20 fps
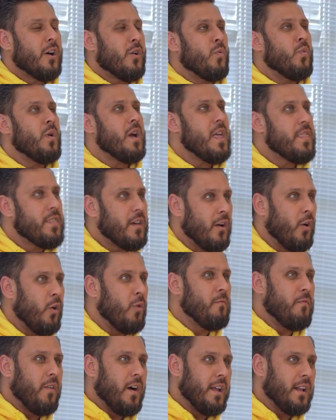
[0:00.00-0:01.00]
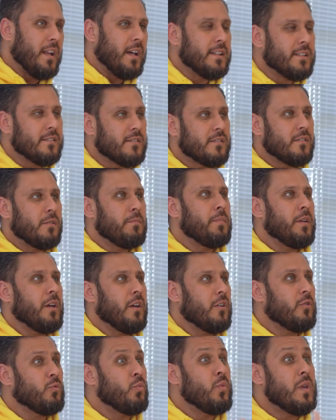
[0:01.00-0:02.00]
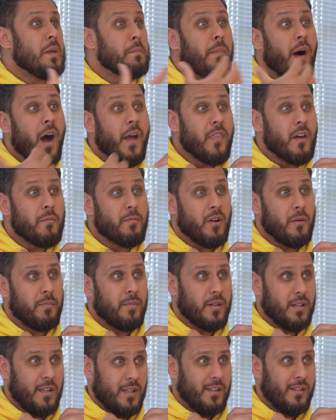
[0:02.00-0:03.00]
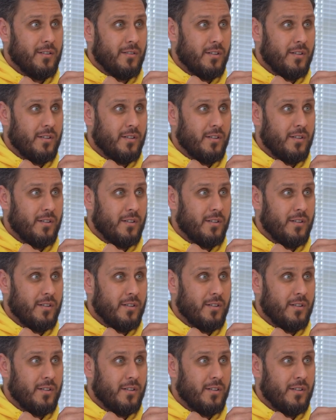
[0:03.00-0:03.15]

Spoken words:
With home finance, because we buy their property,